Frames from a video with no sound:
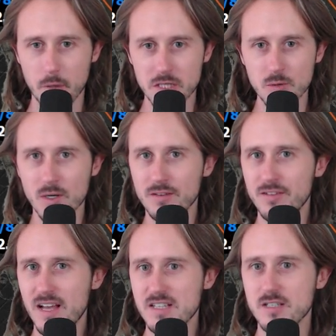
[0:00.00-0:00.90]
because I want to
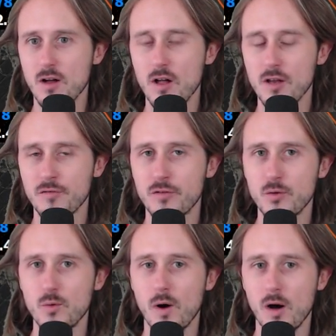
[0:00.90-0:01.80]
test all of
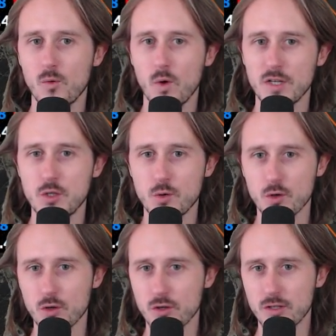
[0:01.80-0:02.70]
you on what you
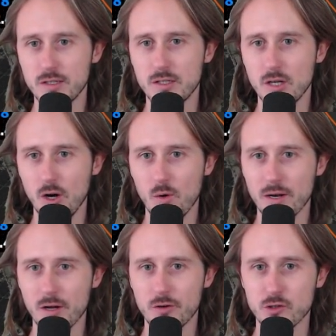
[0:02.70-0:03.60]
currently know
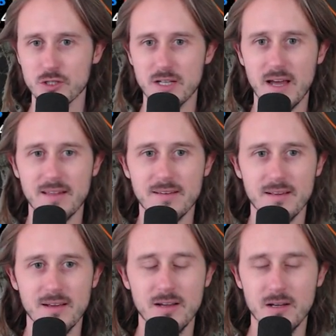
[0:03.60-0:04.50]
and understand
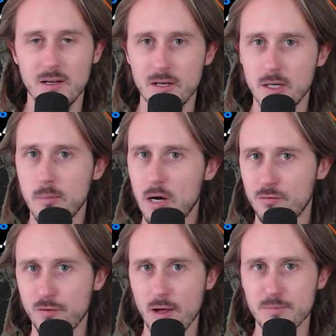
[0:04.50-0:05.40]

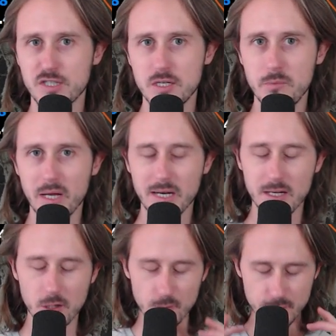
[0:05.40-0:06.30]
about flop C betting,
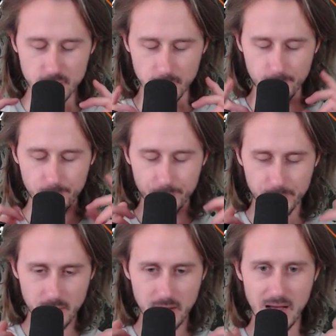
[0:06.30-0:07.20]
and also
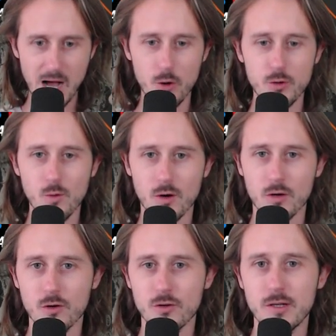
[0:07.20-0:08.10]
how you are
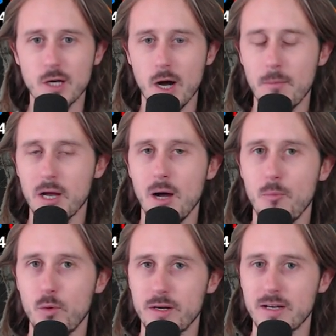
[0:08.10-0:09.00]
currently coming
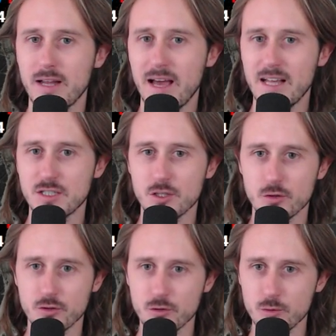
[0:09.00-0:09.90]
up with an
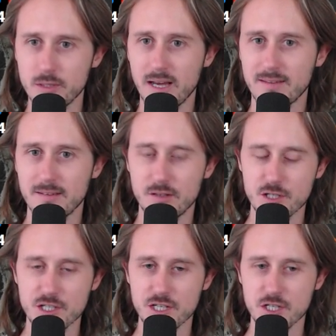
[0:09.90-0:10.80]
answer to that
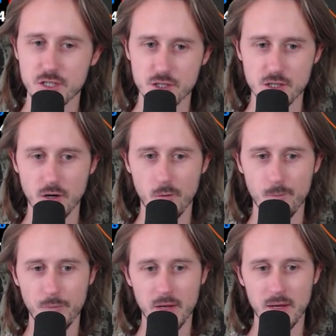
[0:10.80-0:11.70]
decision. So